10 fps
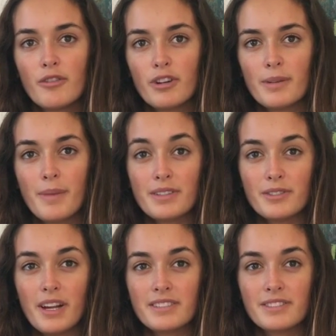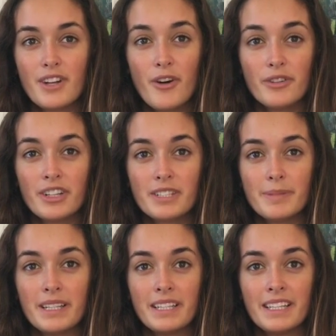When a muscle has no
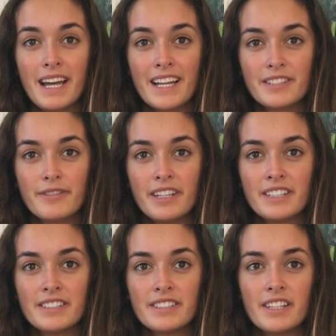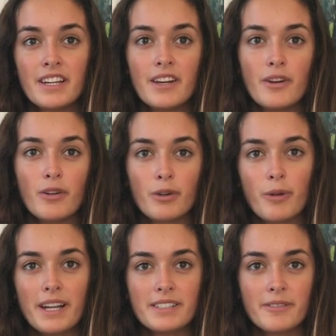nourishment, it atrophies or
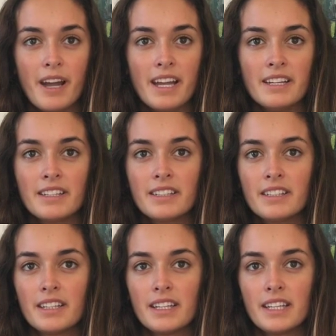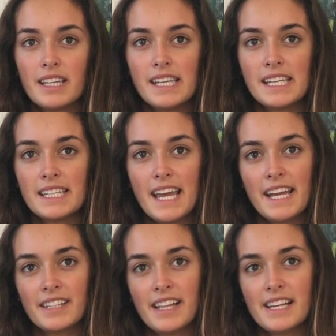wastes away. In
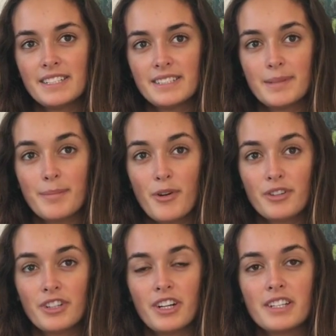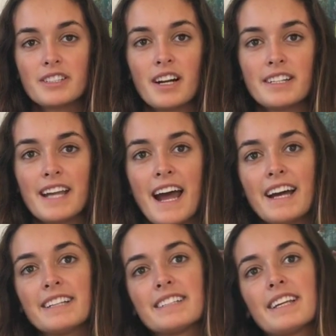ALS, the motor neurons are
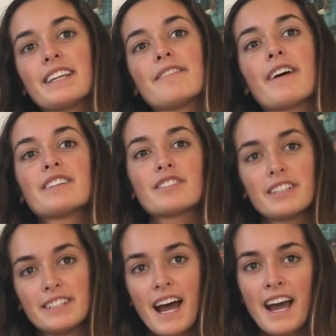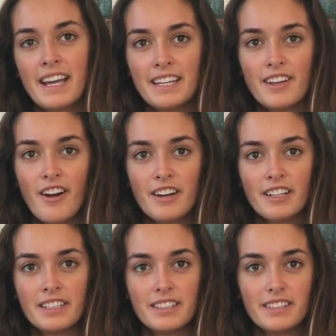attacked and eventually die and
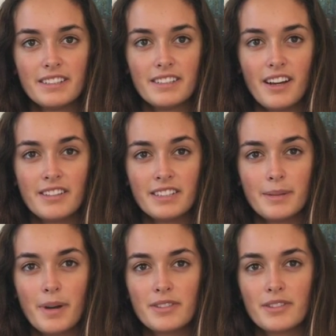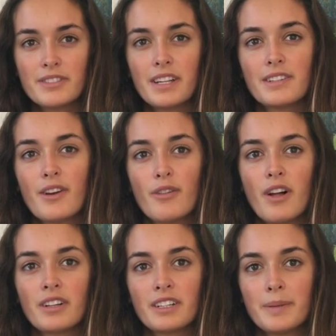harden, causing the muscles they no
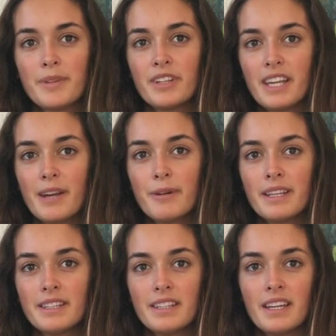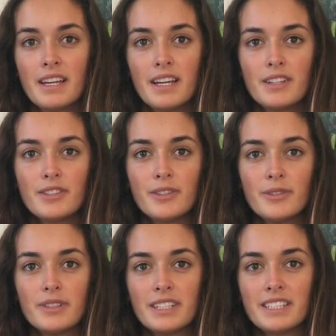longer communicate with
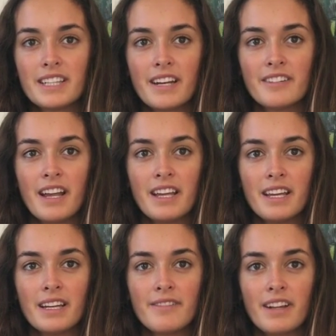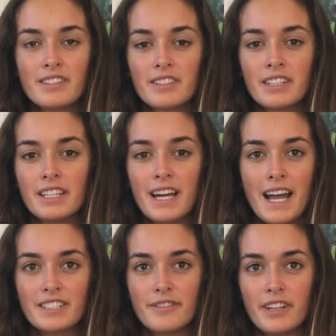to degenerate and eventually
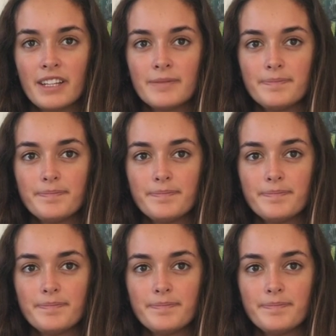atrophy.